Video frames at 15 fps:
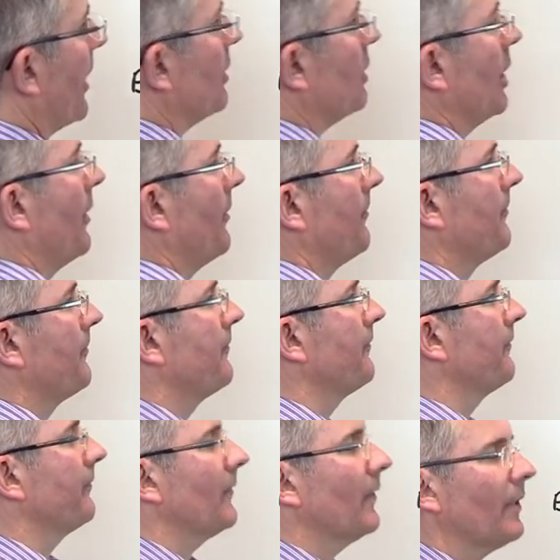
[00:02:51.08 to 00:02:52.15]
ratio.
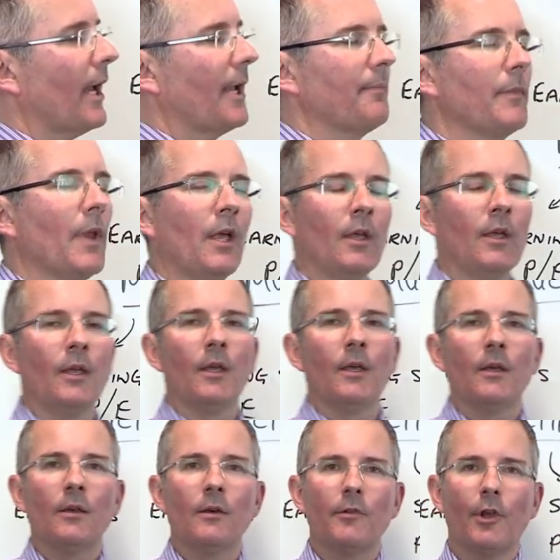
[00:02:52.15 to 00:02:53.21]
Okay,
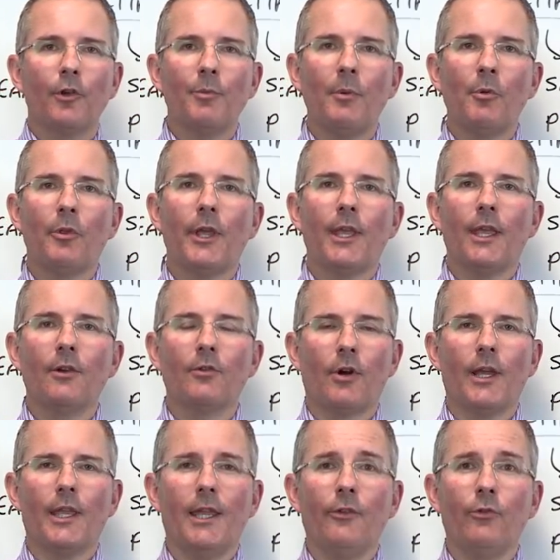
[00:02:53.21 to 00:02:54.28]
for those people thinking,
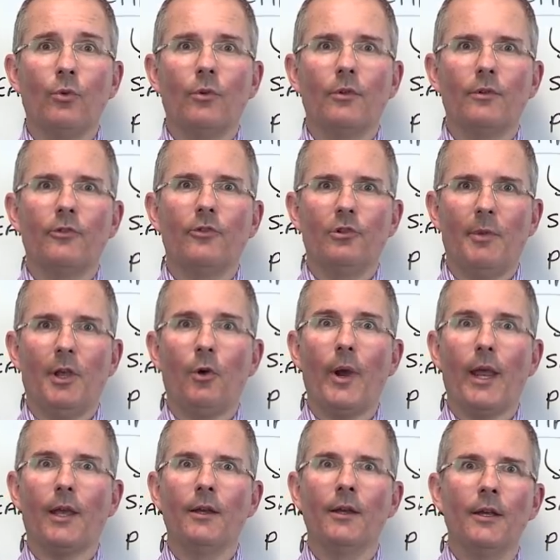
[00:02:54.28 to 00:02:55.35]
crikey, this is a bit
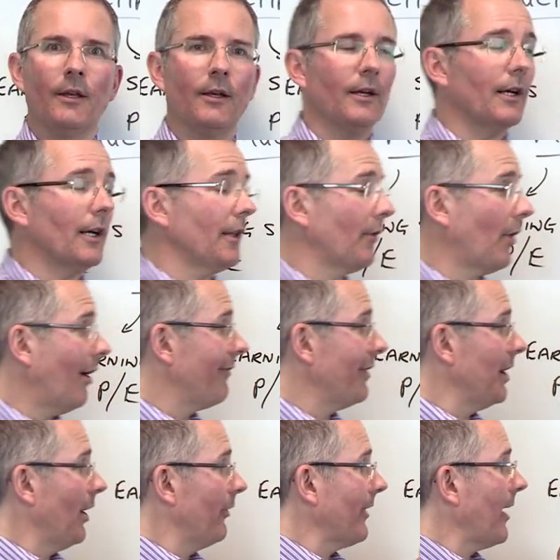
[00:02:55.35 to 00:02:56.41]
quick, there are
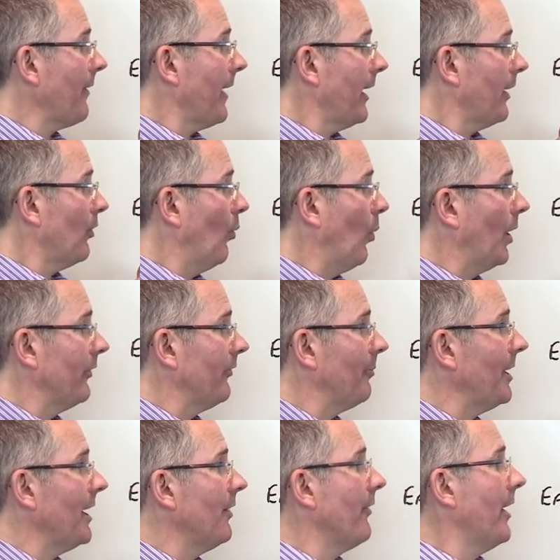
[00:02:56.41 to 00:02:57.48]
videos out there called what is a
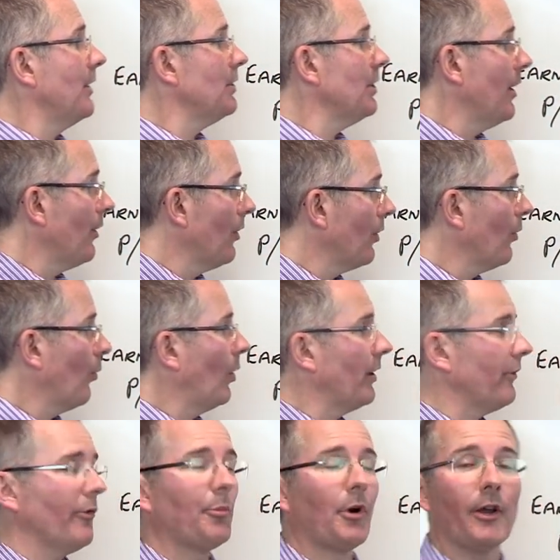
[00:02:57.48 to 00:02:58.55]
PE ratio, what
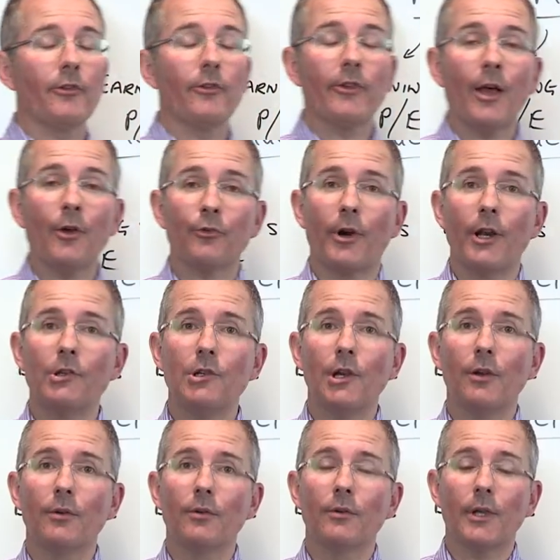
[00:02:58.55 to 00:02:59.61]
is the price to sales
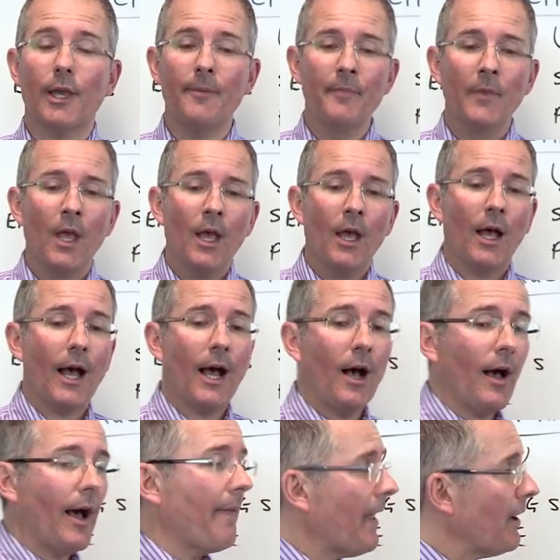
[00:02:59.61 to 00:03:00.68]
ratio. Okay,
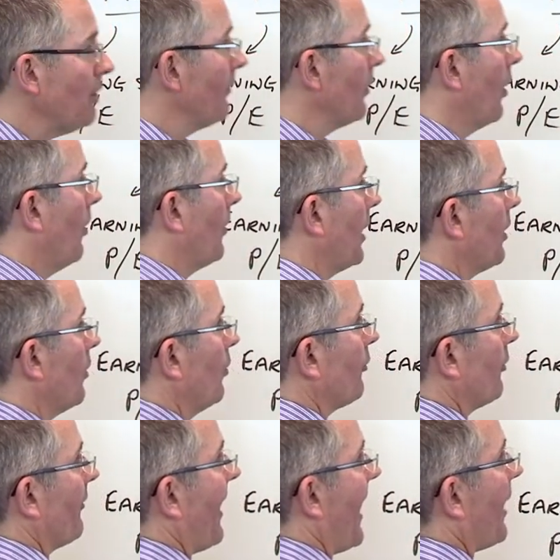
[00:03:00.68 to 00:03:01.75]
and then you've got what I call
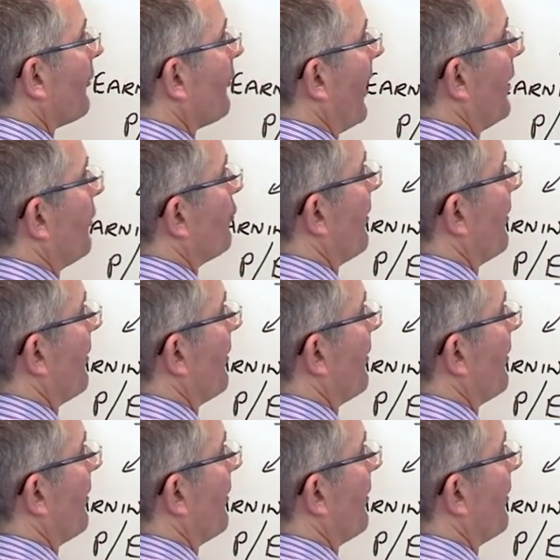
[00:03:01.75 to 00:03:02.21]
sort of asset